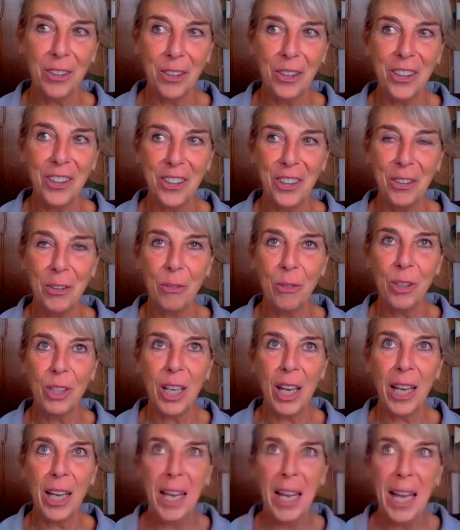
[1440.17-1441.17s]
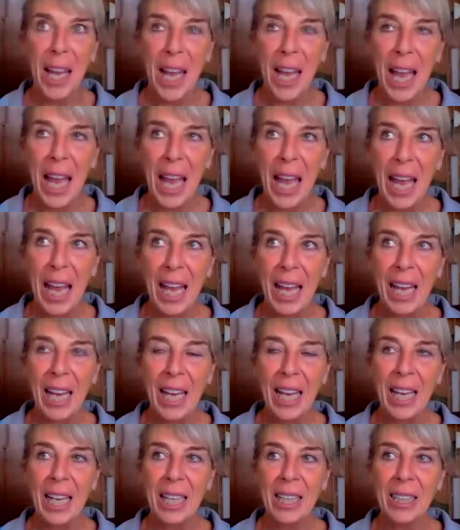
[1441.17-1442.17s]
another fungi.
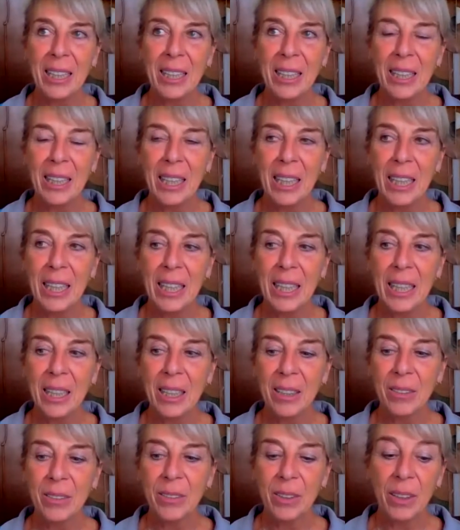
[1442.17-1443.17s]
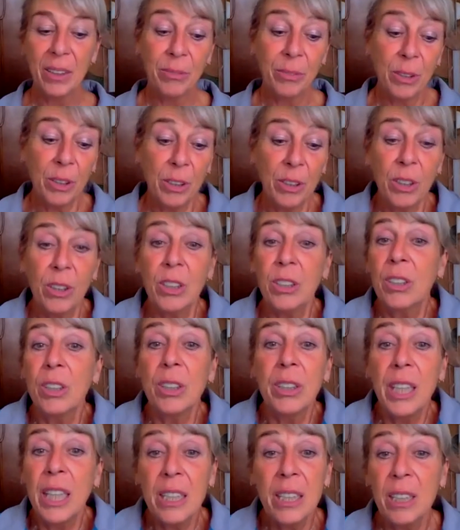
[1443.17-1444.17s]
And of course, the
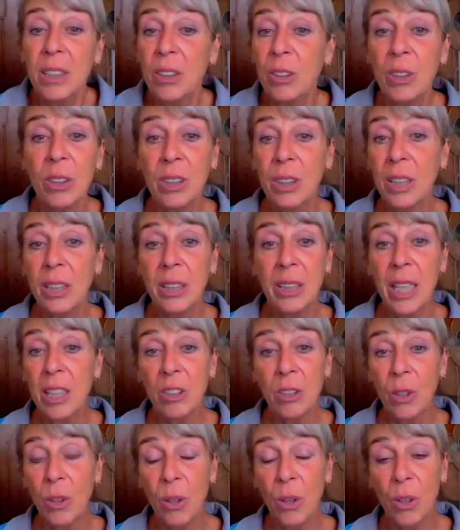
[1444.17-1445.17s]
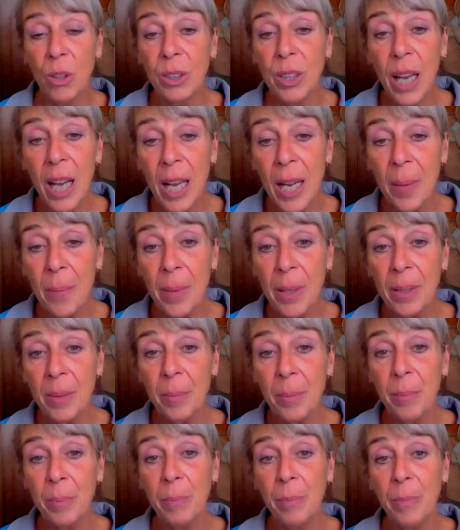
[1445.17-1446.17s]
consultation takes a long time, and
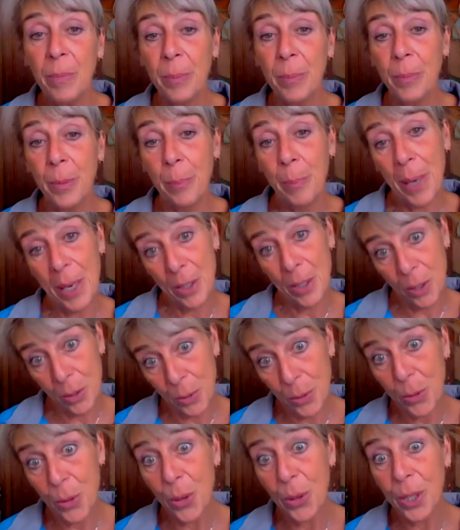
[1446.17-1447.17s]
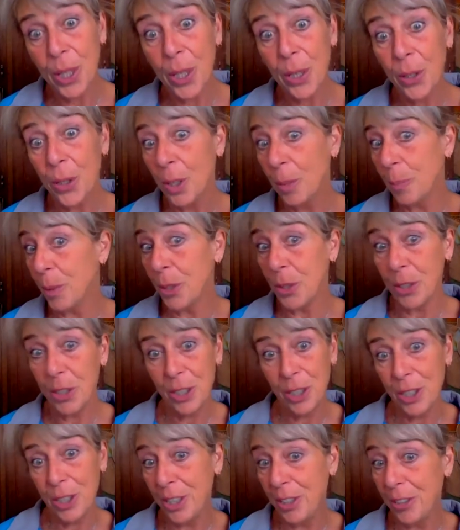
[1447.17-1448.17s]
the parents were talking a lot because
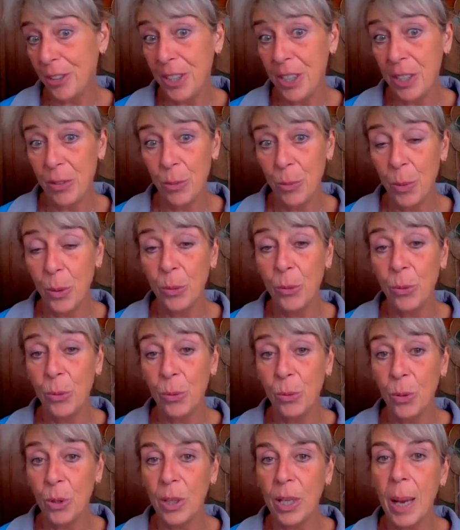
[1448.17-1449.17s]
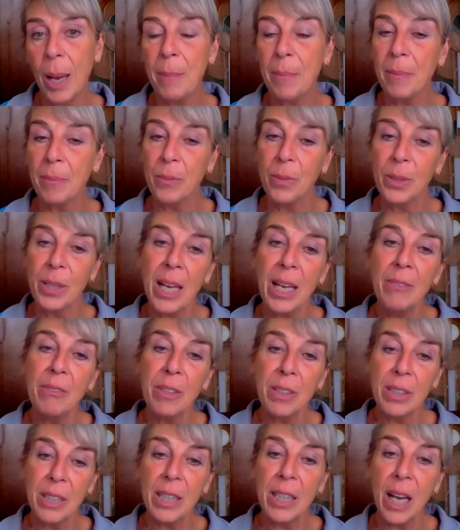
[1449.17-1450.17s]
he didn't want to talk.
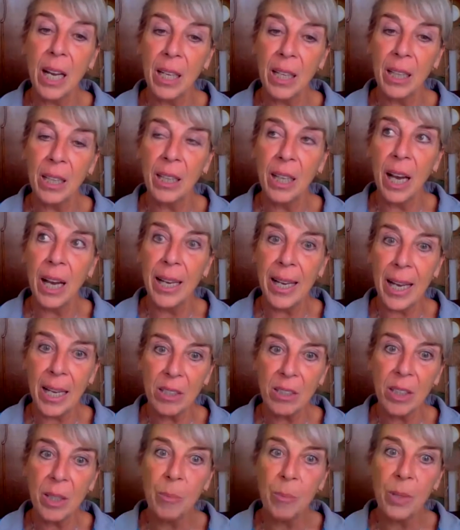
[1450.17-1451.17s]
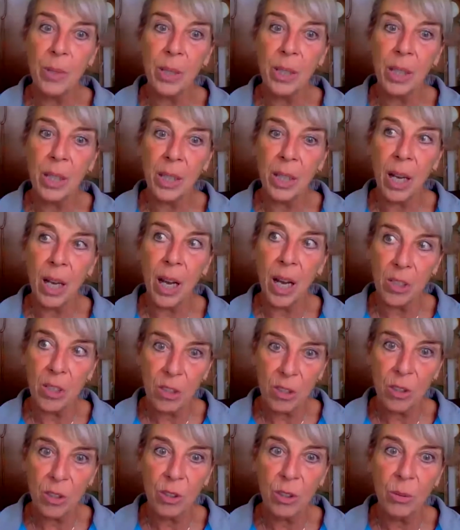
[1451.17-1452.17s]
Everything I asked him, he
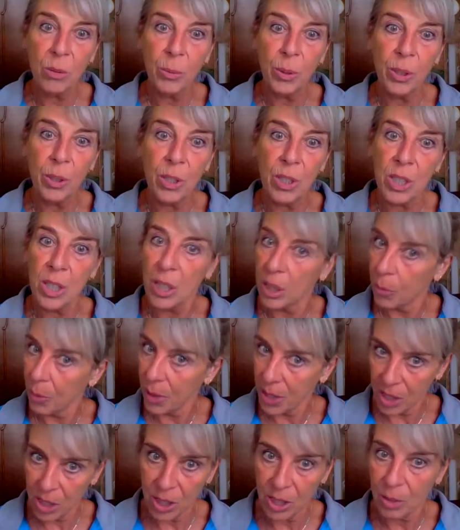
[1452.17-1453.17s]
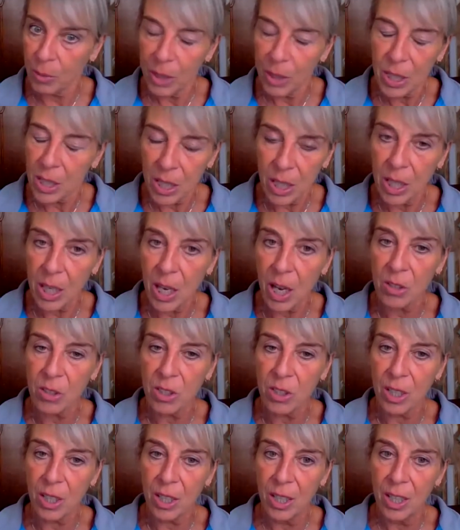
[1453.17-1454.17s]
answered with a silly question, with a silly
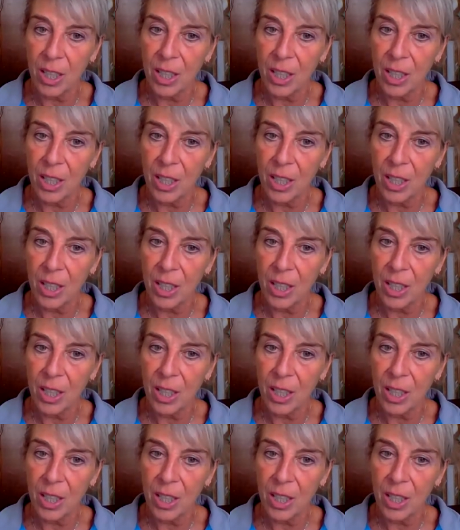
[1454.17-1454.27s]
answer.